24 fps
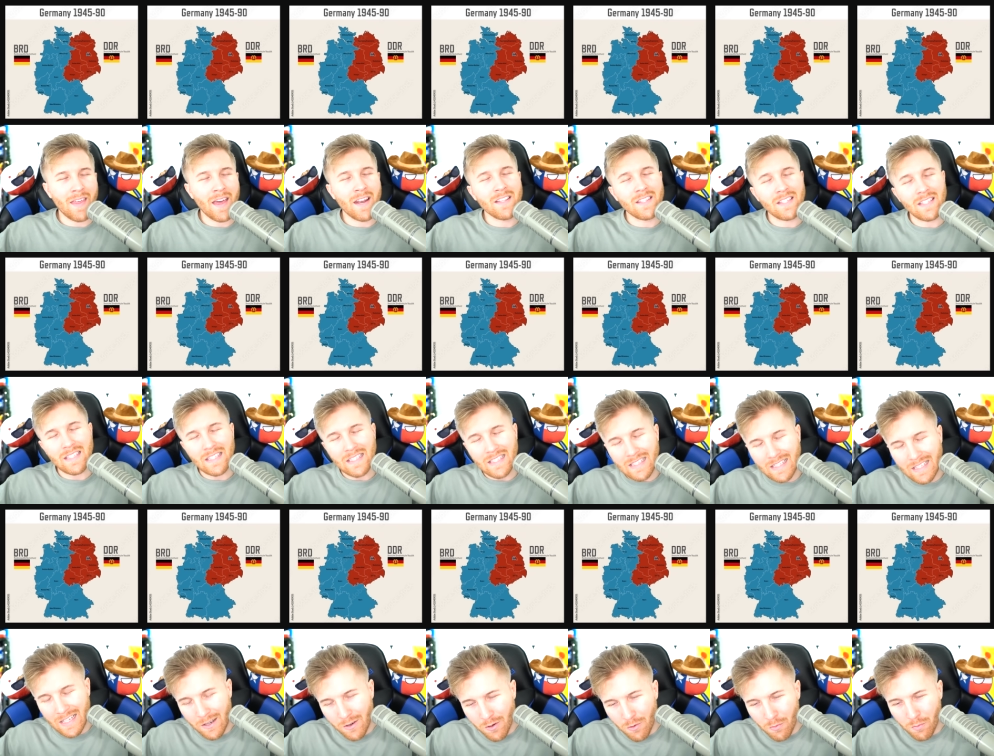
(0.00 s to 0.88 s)
that is
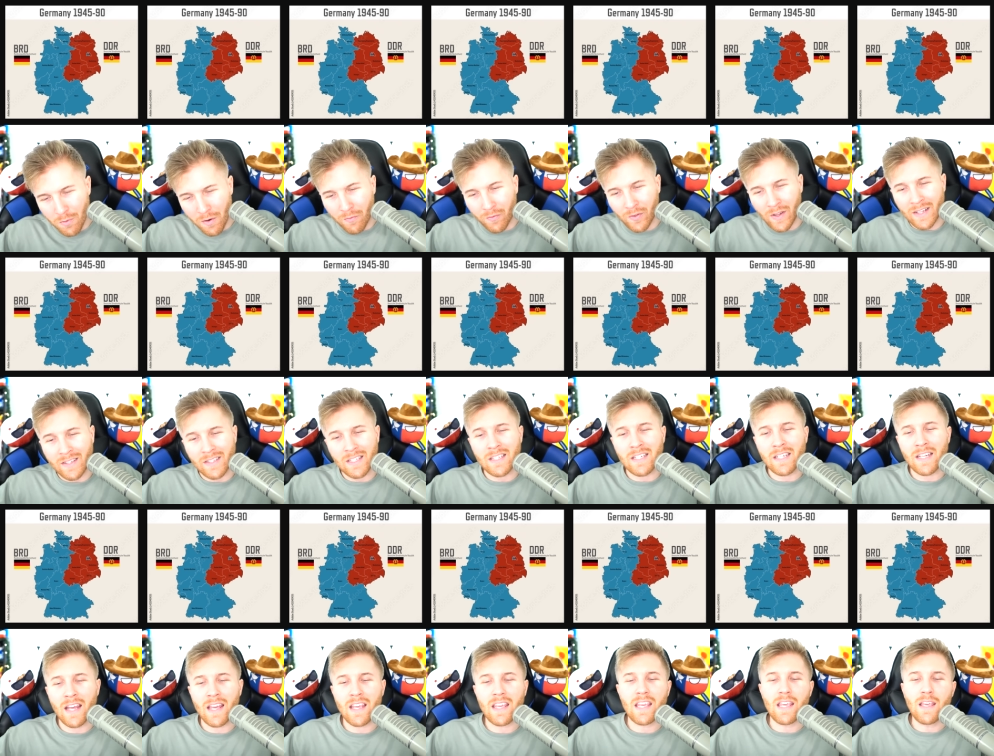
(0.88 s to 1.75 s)
still reflected
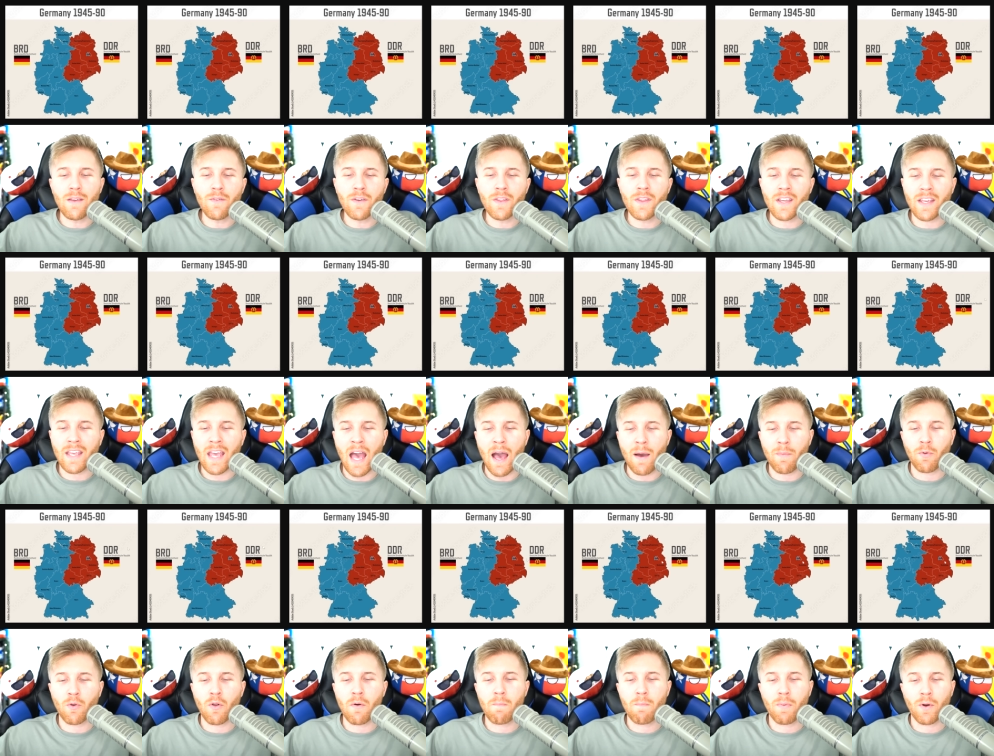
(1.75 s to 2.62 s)
today. Even the
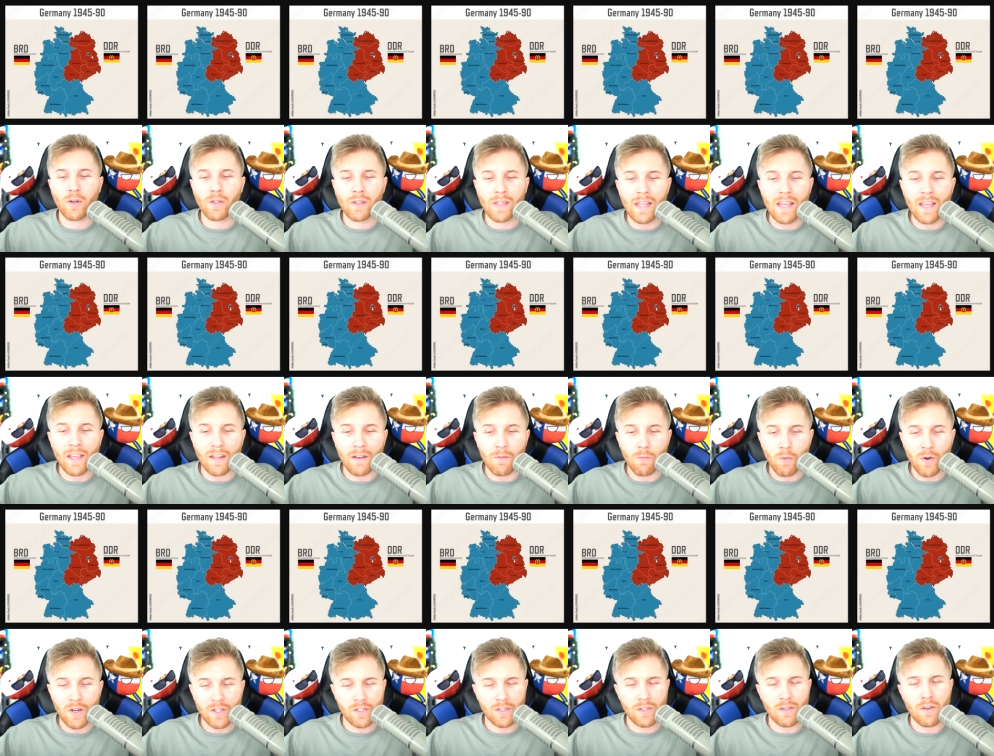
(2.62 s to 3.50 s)
capital, Berlin,
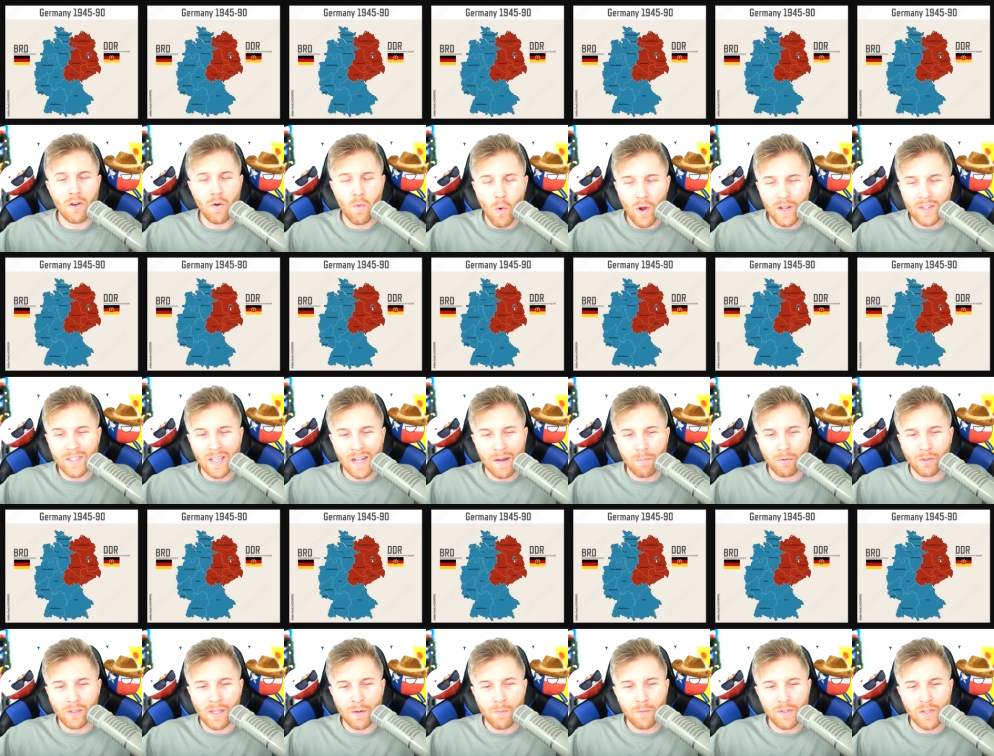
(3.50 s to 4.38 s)
which, one side of
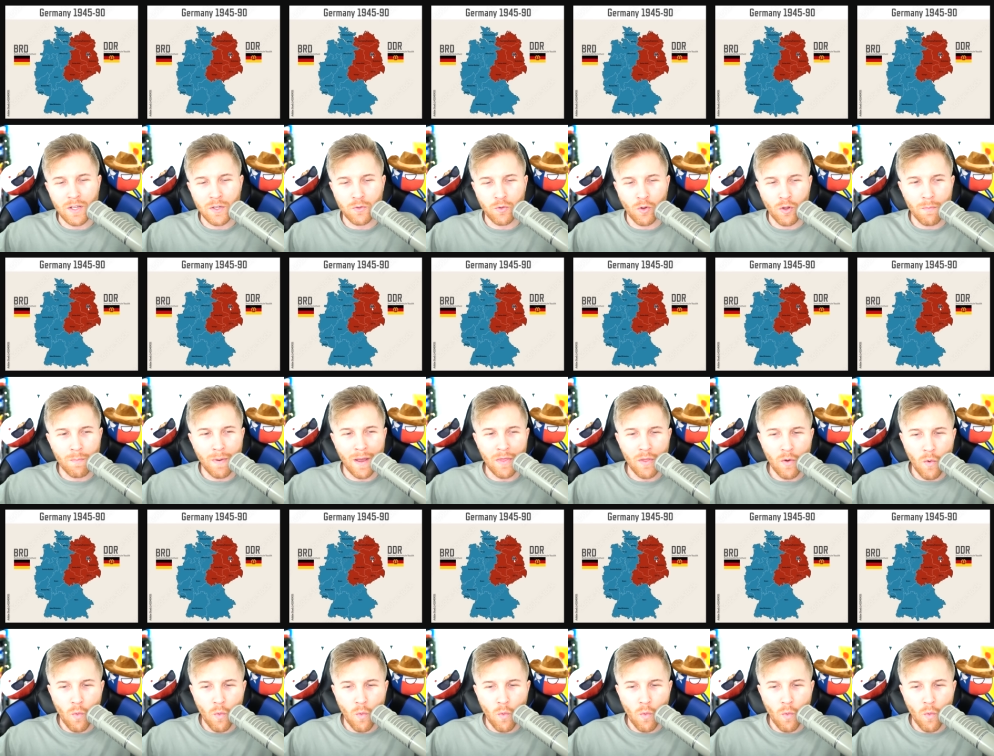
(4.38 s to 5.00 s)
Berlin was controlled by the